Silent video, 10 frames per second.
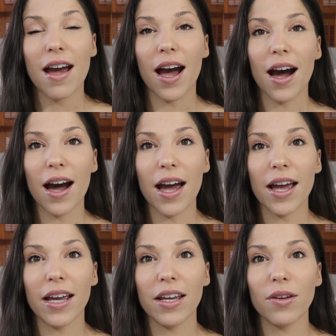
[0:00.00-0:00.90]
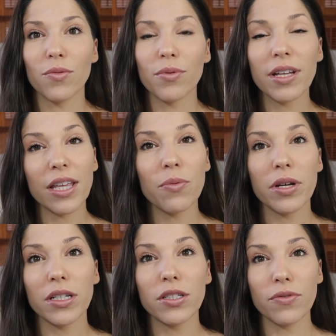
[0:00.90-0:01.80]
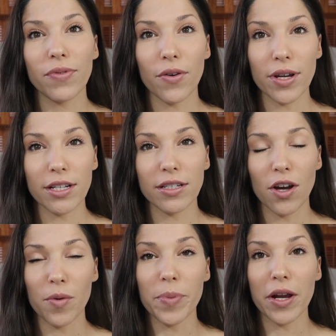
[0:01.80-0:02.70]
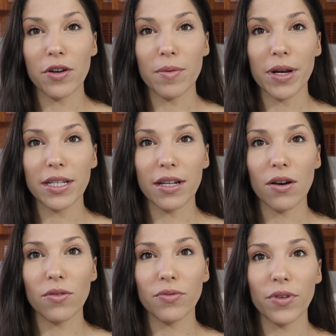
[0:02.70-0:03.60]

I really wanted to focus on bettering myself.